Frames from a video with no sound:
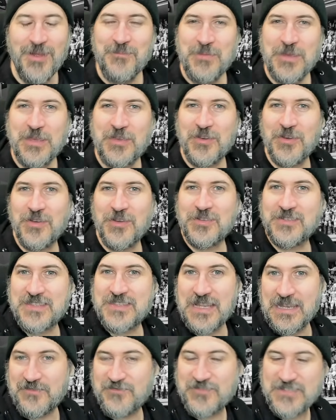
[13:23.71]
because
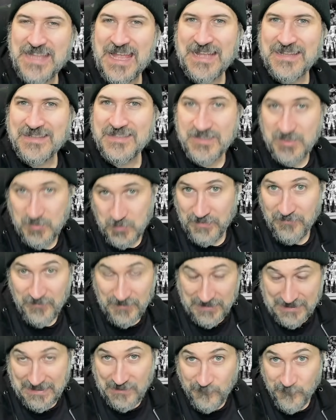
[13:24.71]
the Liv stans are
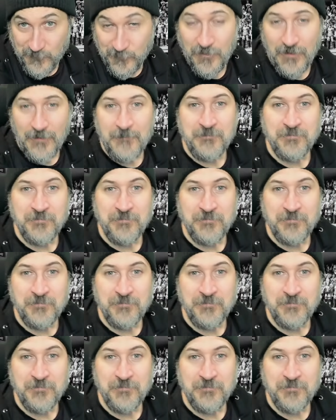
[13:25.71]
with Liv.